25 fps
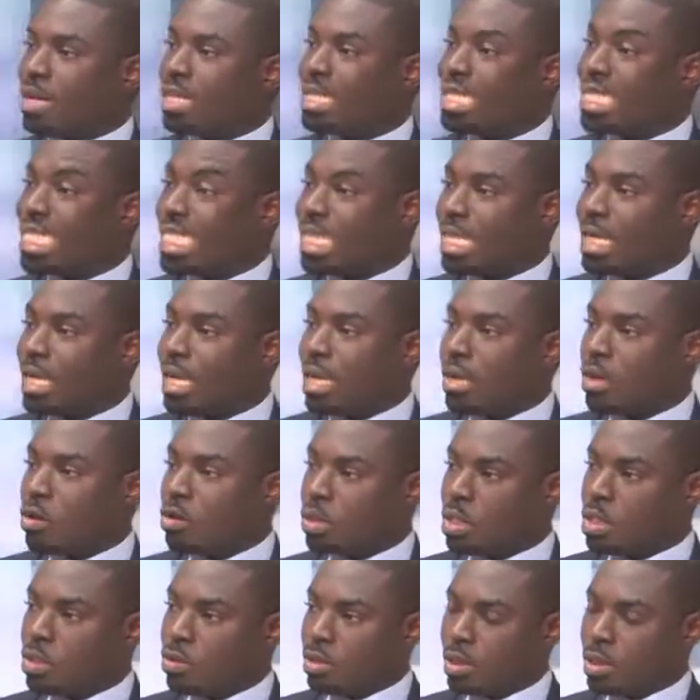delay,
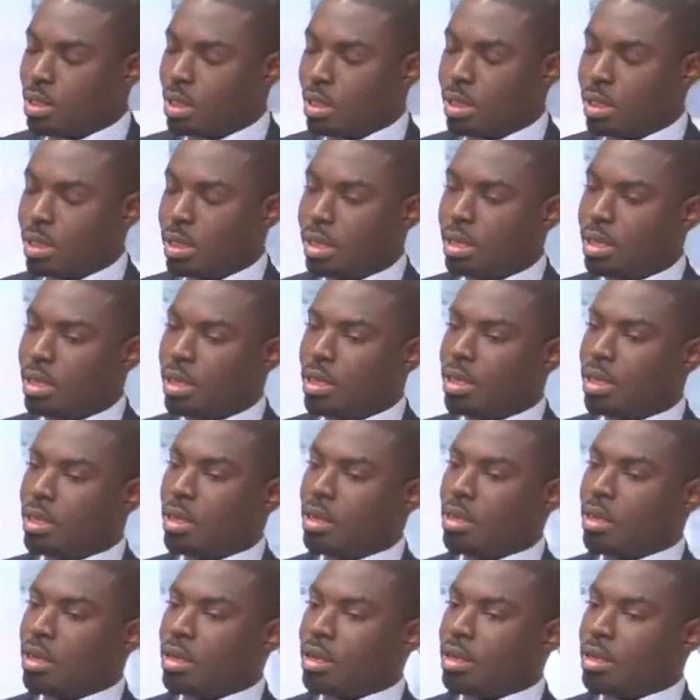undue delay,
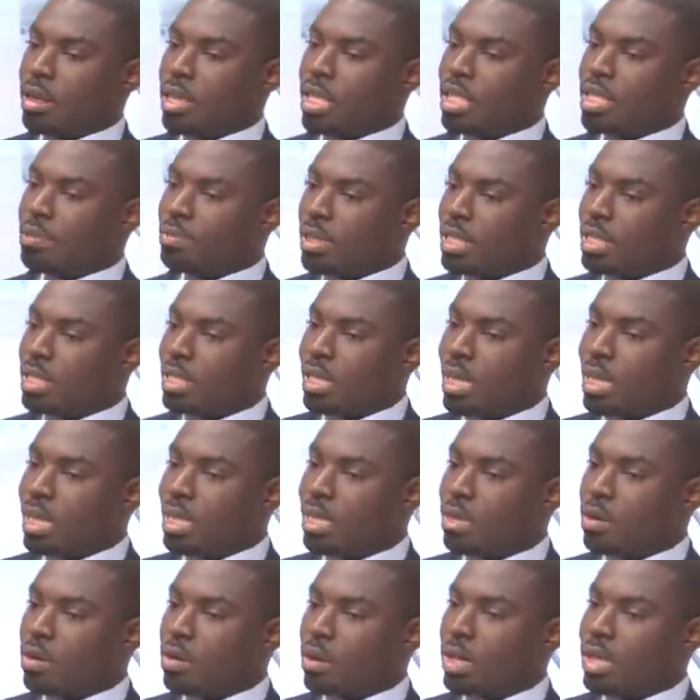especially
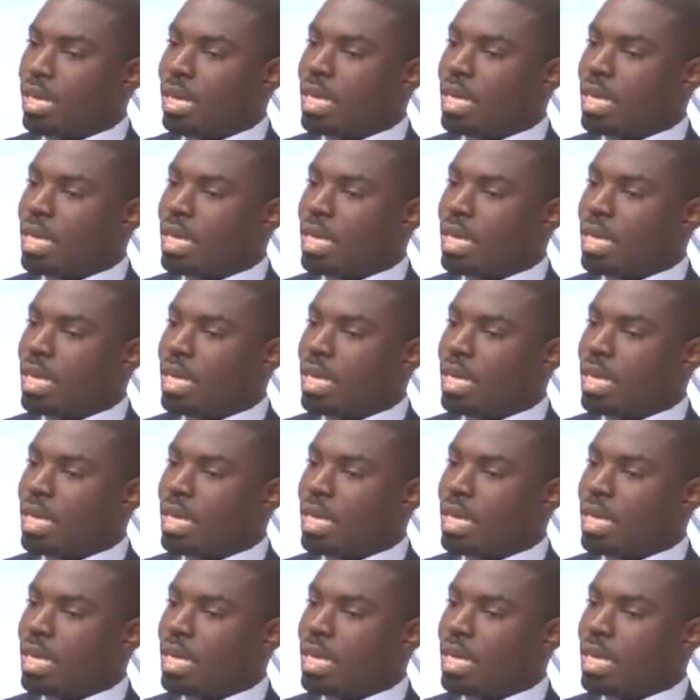your case